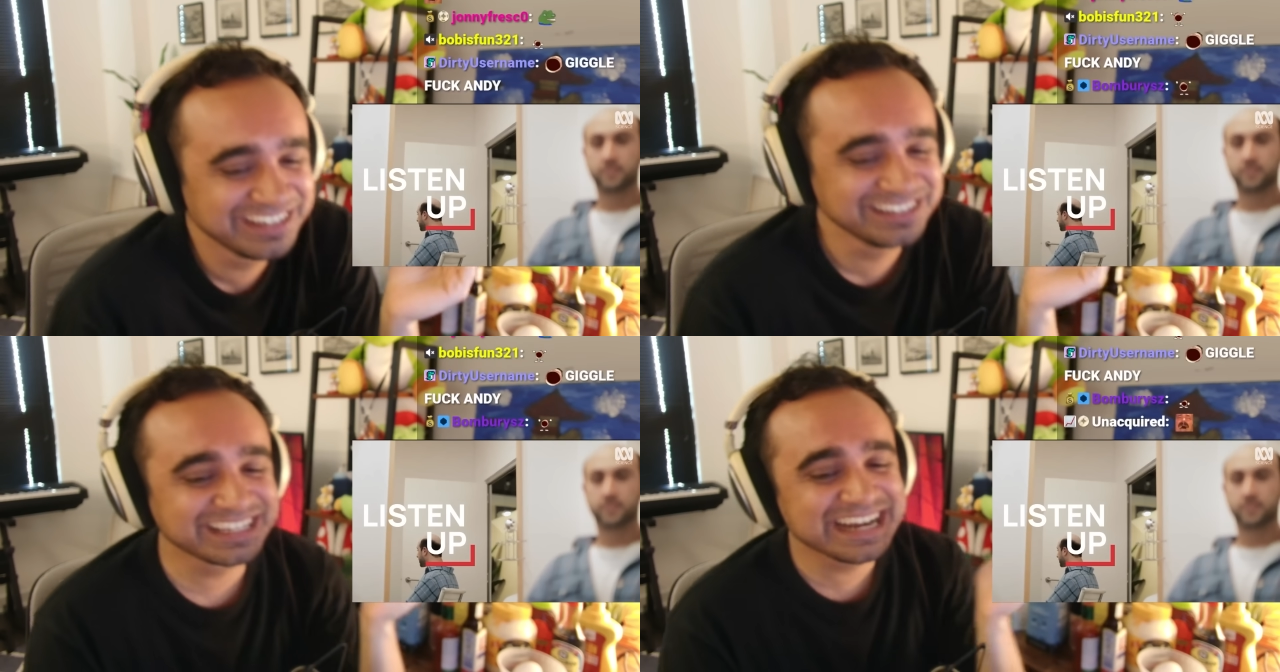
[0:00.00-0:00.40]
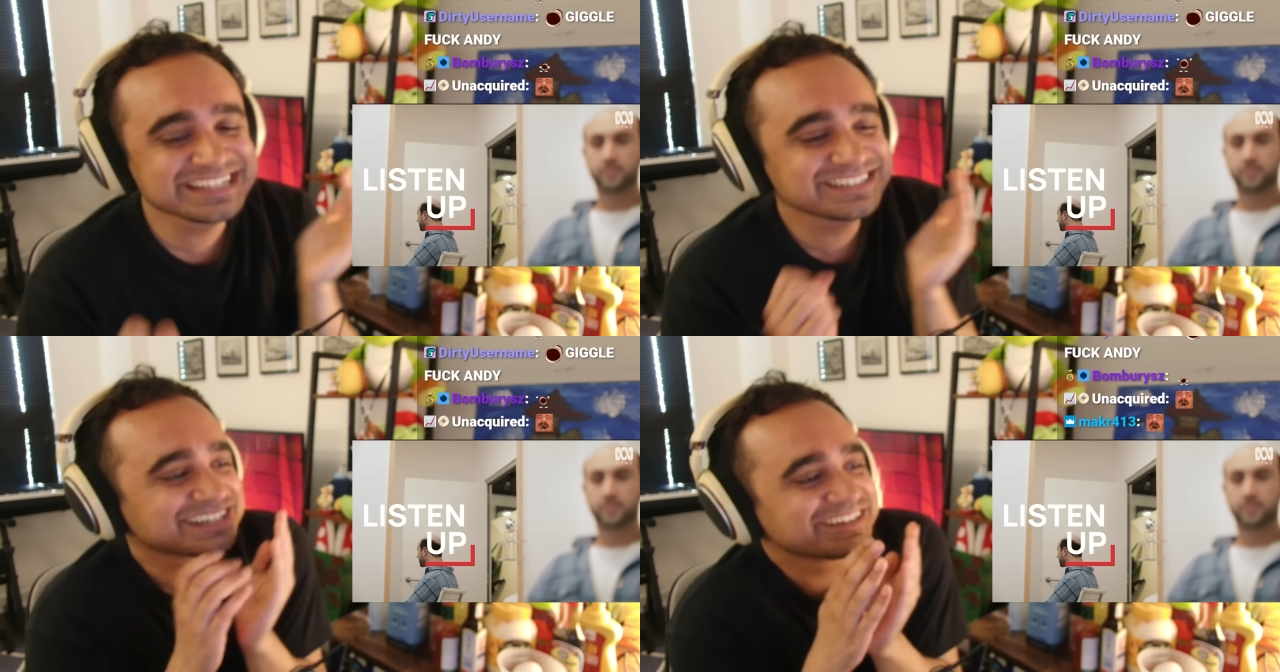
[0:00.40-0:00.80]
Speaker 1: The guy's
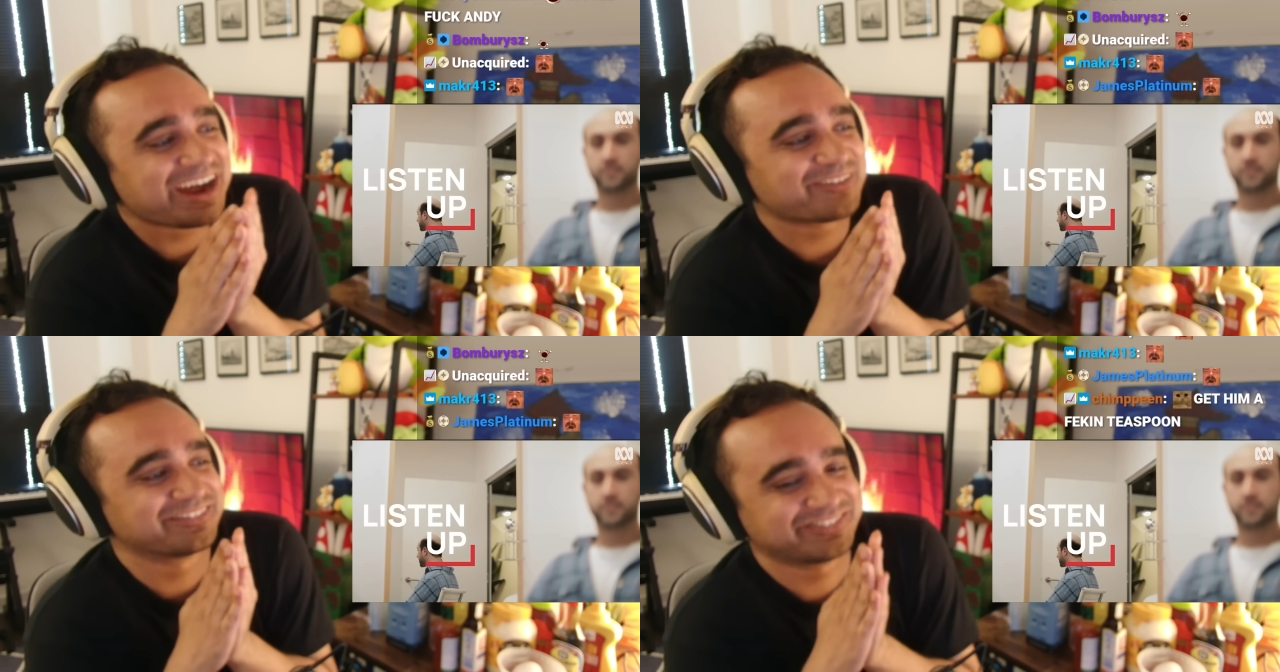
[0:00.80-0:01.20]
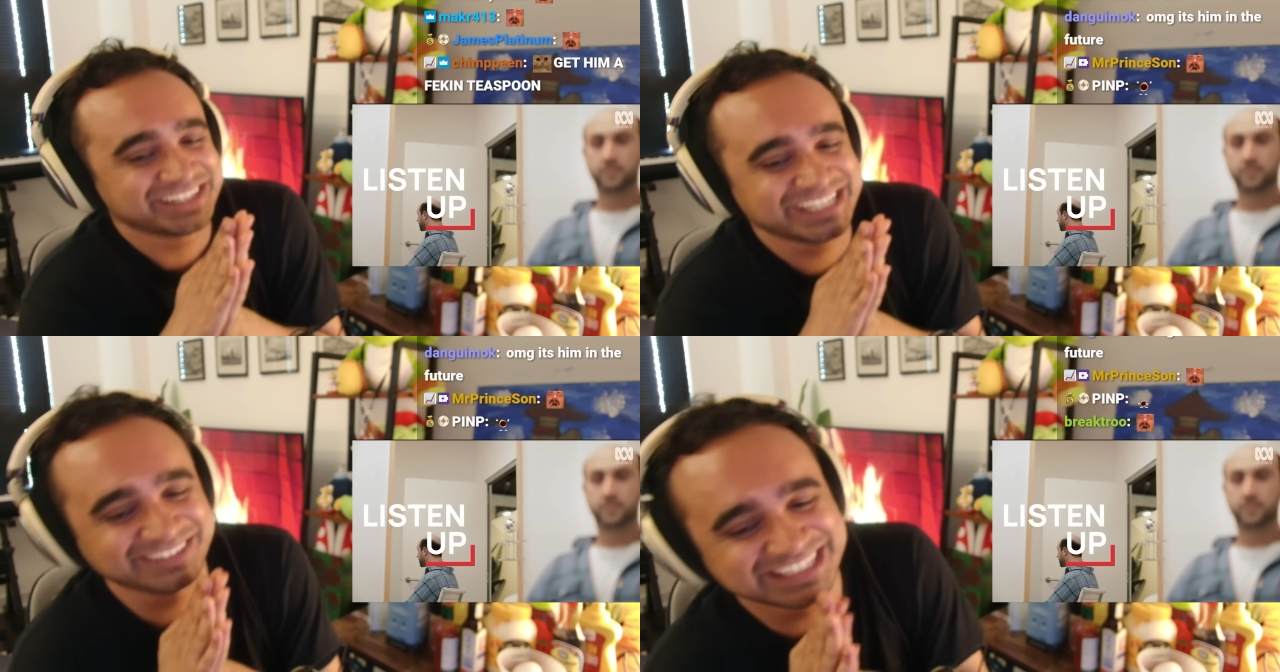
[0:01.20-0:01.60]
like not
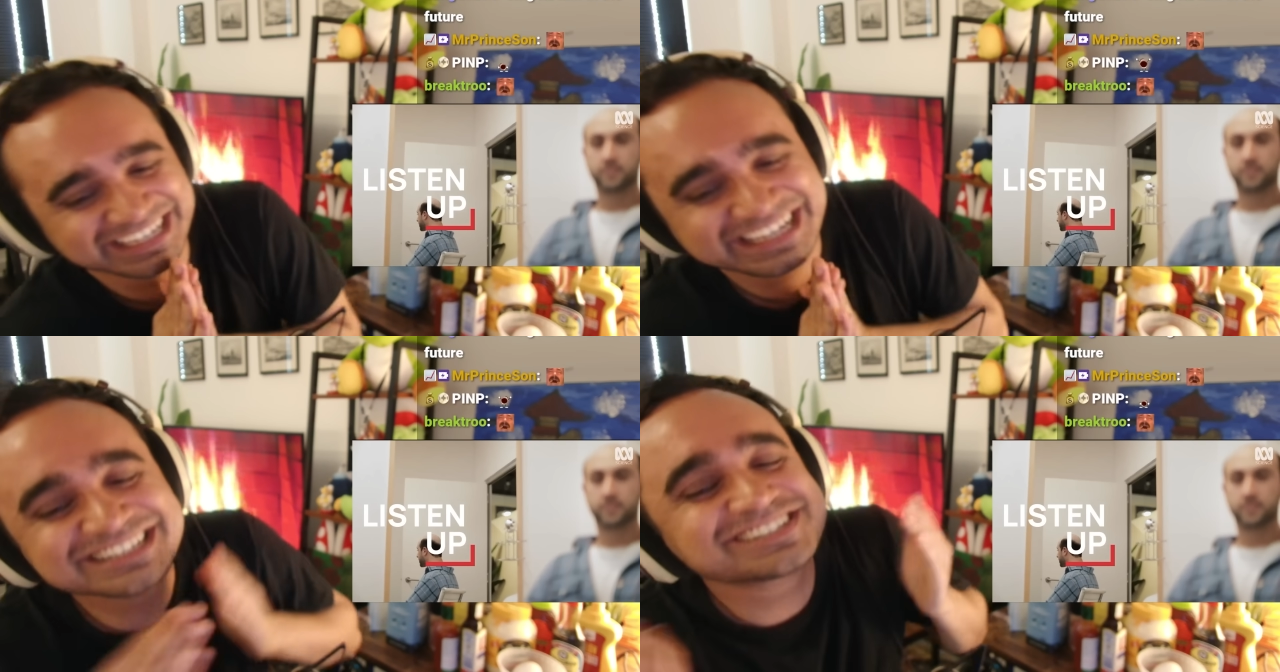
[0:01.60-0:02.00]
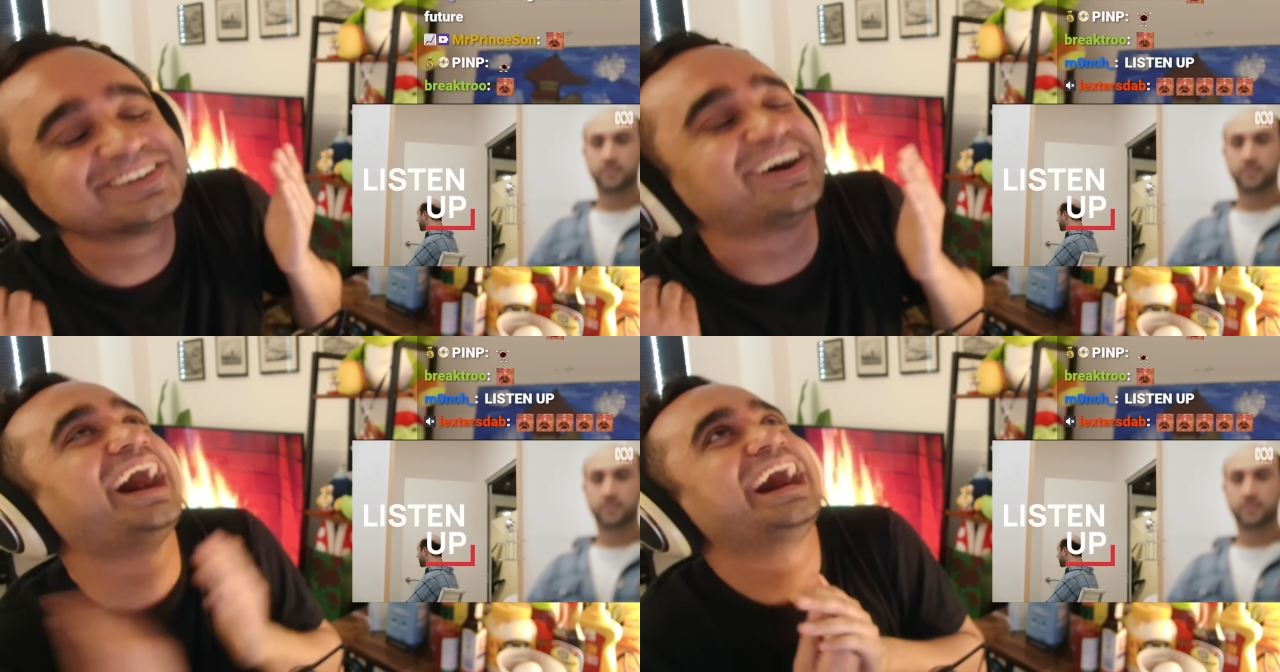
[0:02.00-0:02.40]
revealing what it's so
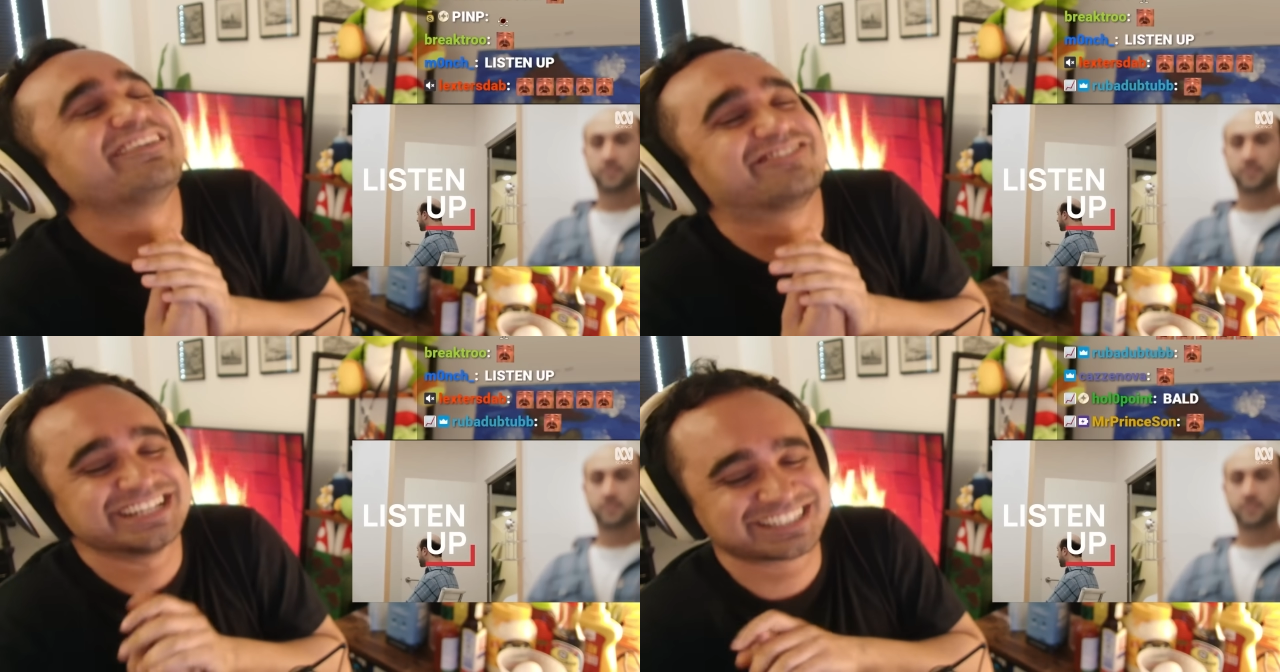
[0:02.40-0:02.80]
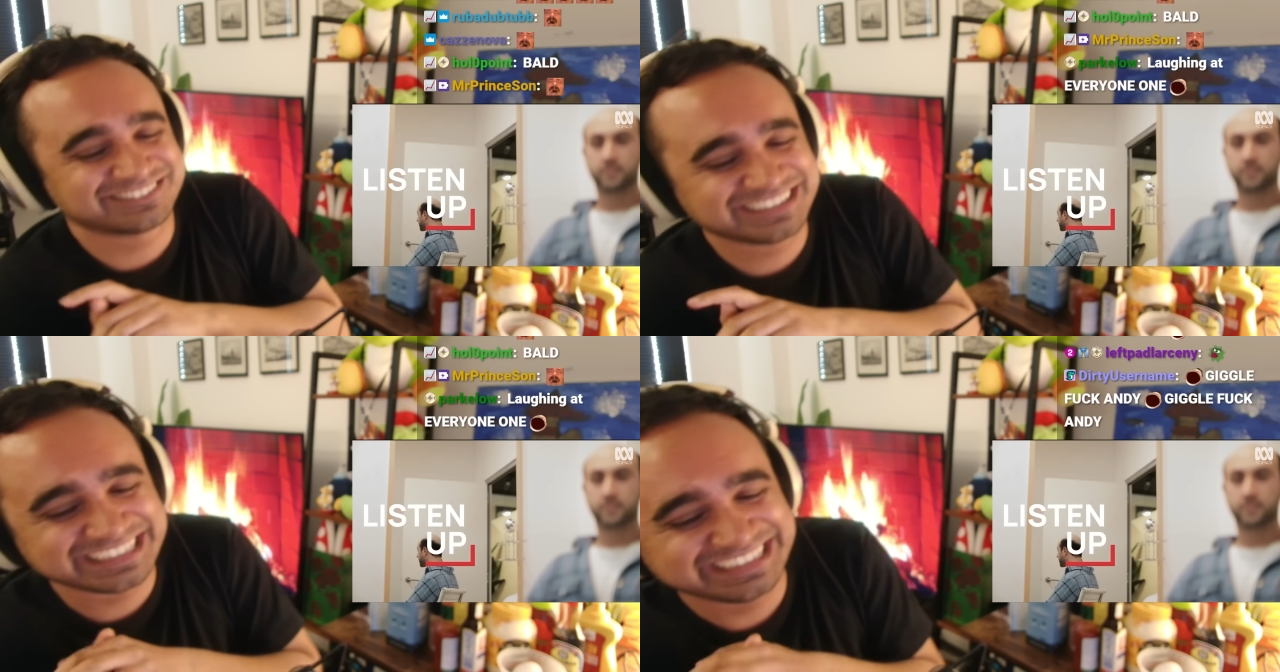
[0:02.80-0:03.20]
obvious what it